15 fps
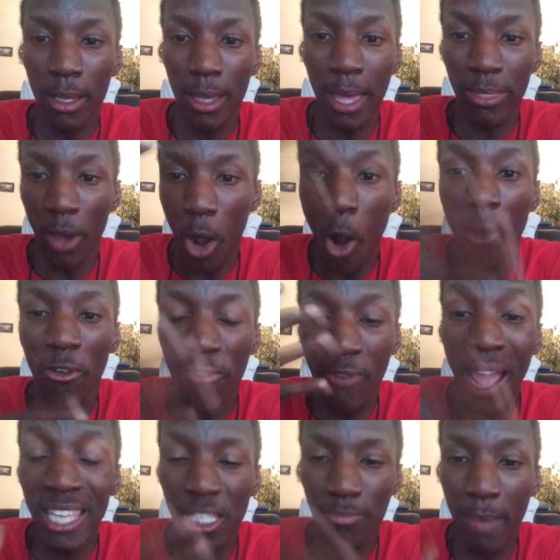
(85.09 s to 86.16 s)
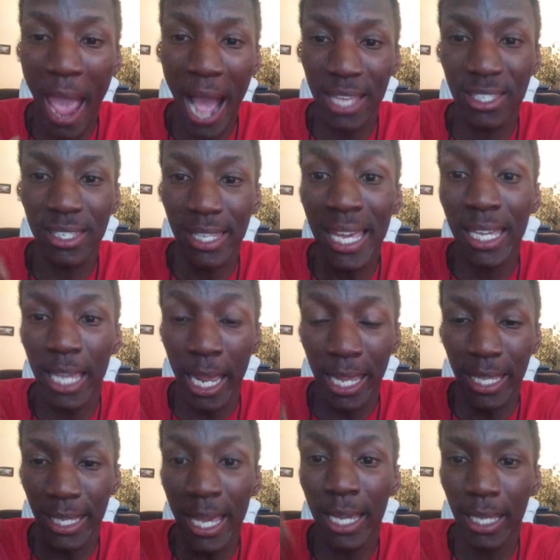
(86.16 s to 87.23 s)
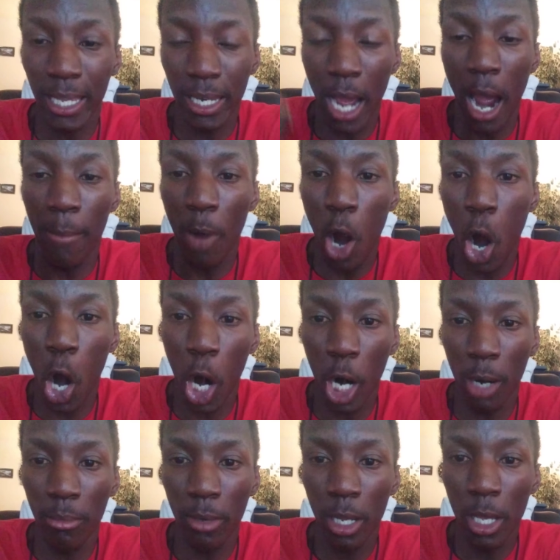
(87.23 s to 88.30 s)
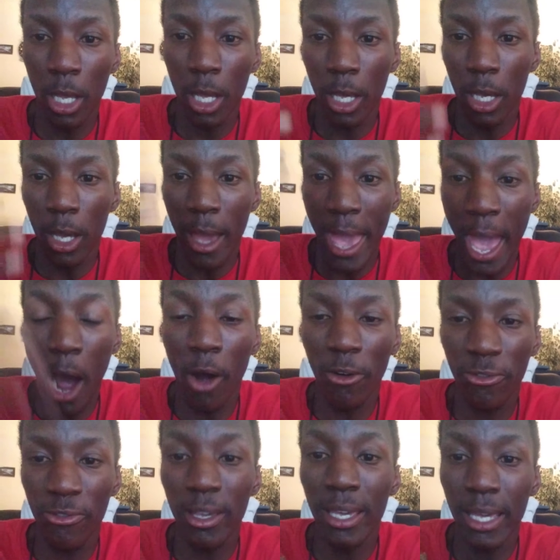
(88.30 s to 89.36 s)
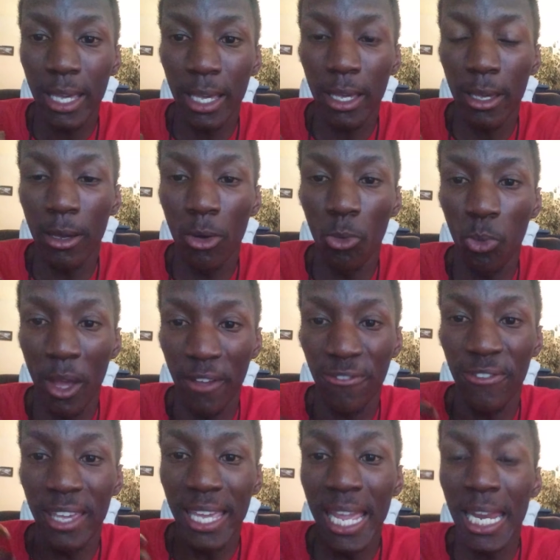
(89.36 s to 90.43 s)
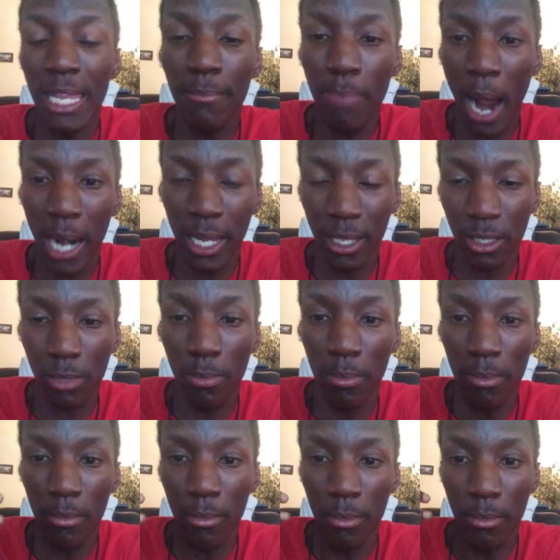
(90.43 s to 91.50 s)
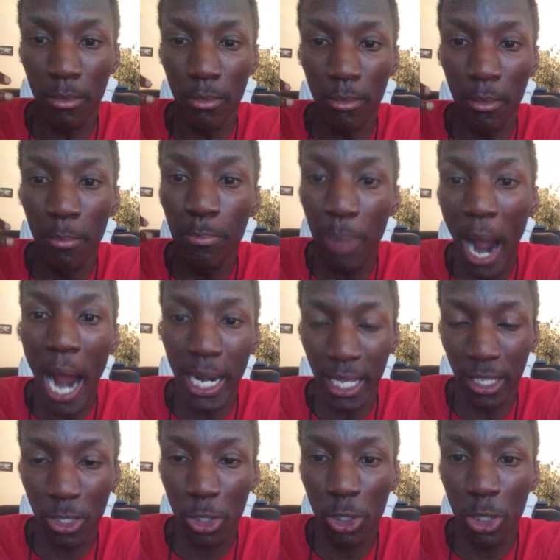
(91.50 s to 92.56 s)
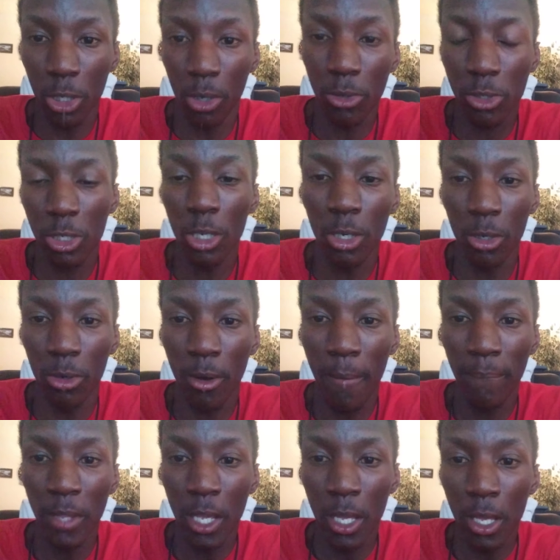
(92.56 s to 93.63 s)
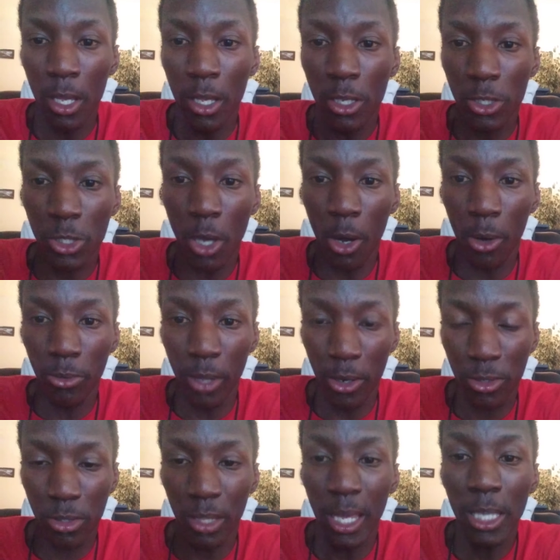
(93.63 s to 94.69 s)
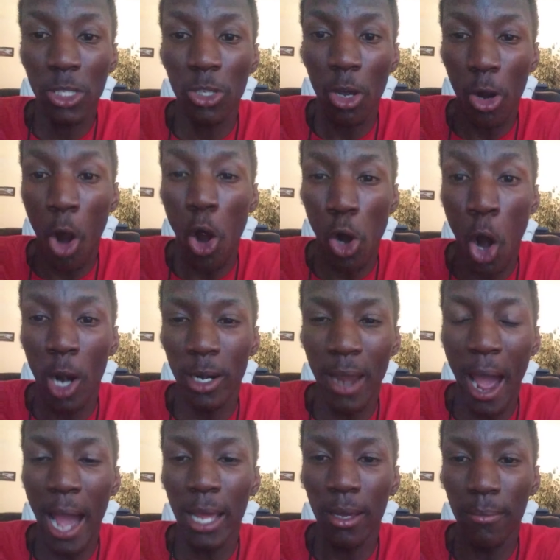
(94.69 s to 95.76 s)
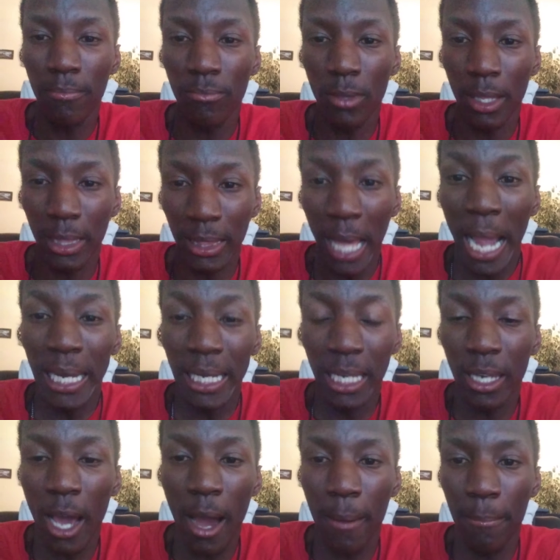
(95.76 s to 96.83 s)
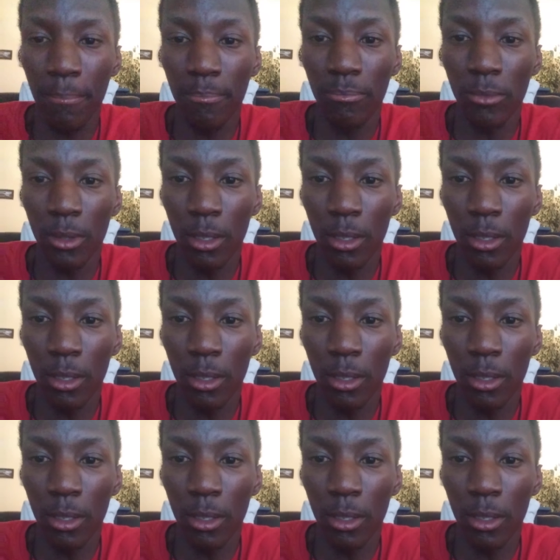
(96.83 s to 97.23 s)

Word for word: and the whole face mask, it can it can um harm health with anybody's bodies too too. So there's things are not lining up,